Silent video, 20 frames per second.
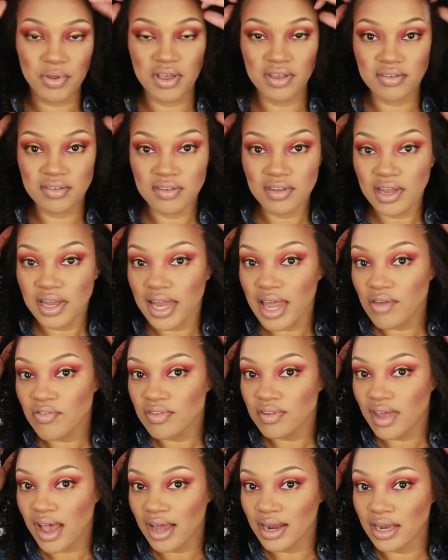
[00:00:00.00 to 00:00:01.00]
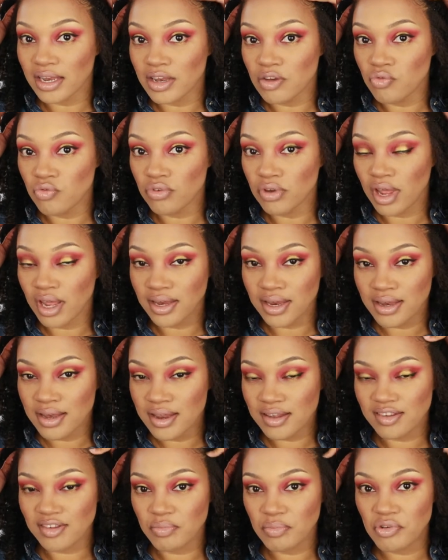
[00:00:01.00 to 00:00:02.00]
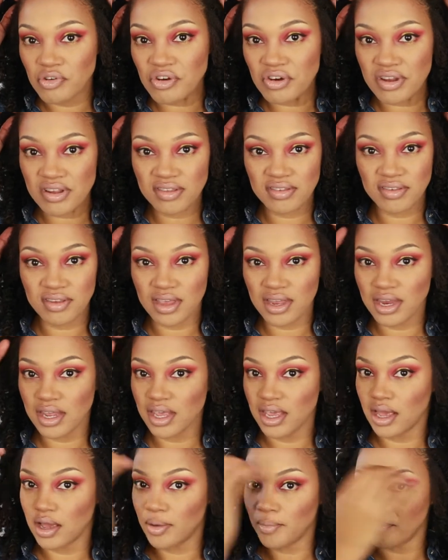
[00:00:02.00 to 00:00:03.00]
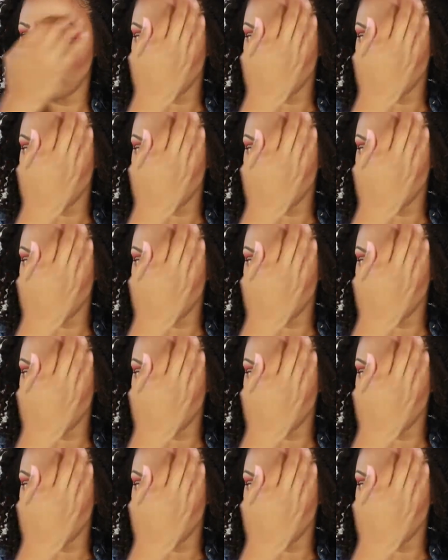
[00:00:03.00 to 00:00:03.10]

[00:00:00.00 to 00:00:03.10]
because the left side I didn't experience any